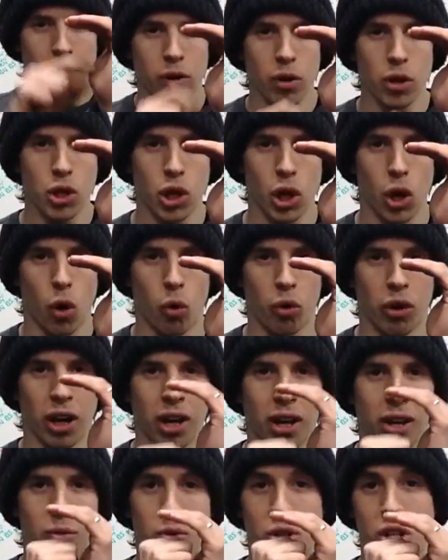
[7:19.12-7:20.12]
of your
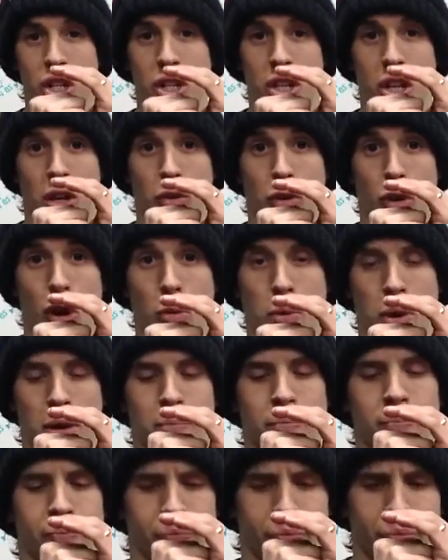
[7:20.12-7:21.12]
shoulder, which is the
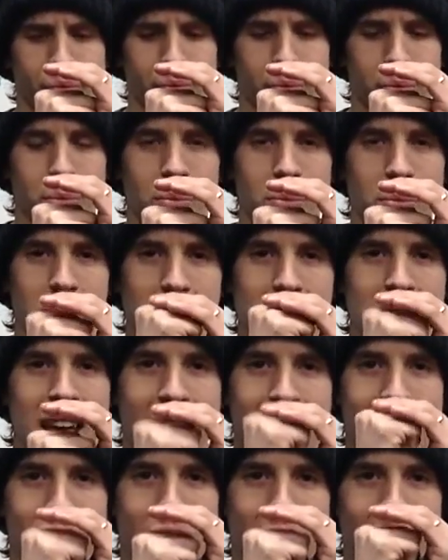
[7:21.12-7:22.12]
acromion,
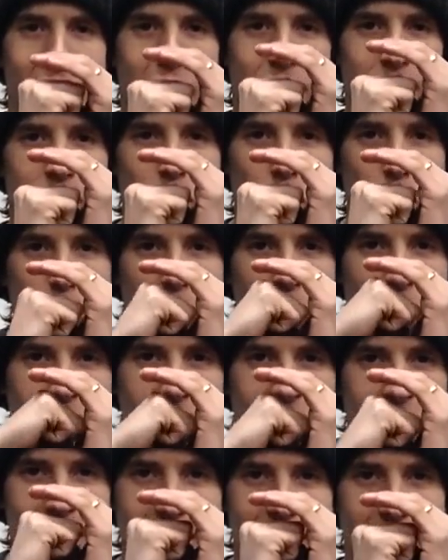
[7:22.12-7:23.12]
and your head of
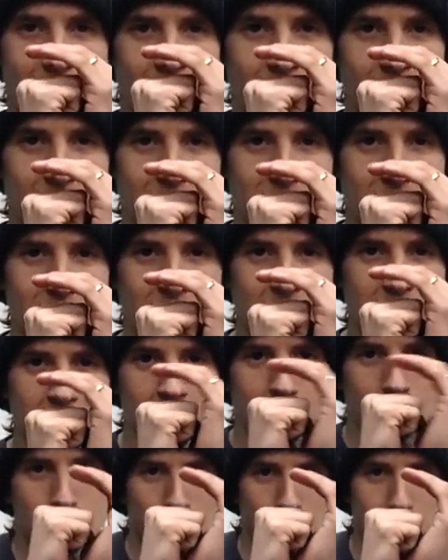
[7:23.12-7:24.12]
humerus here.
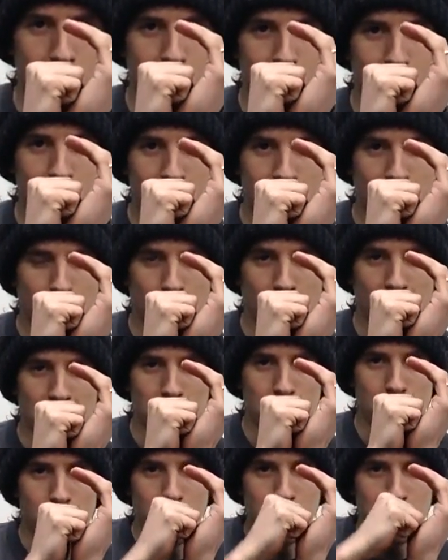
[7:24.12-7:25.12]
So posterior tilt
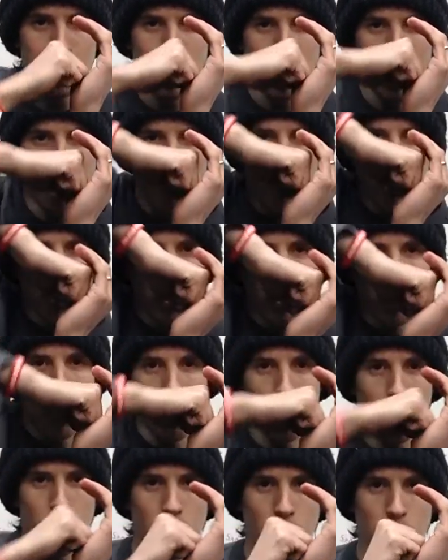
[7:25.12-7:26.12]
exposes it off, so we've
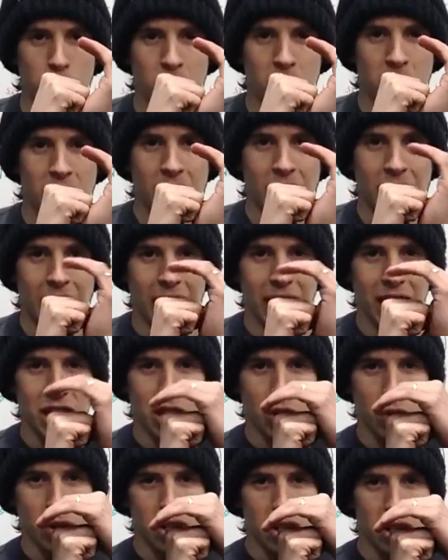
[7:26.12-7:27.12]
got room, and
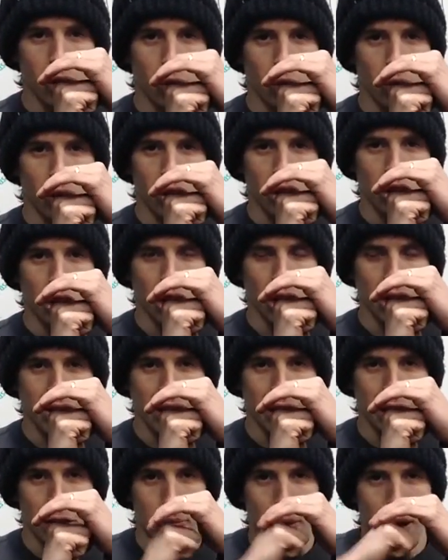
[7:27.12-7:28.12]
anterior tilt
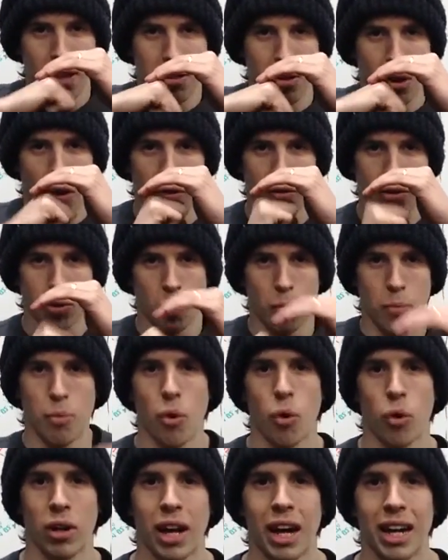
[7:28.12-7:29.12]
shuts that space off, so we're
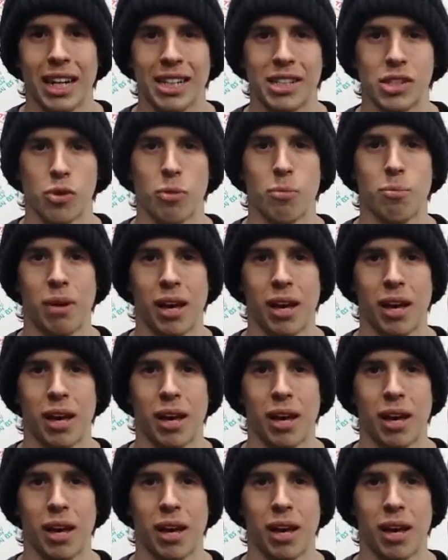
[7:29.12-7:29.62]
more likely to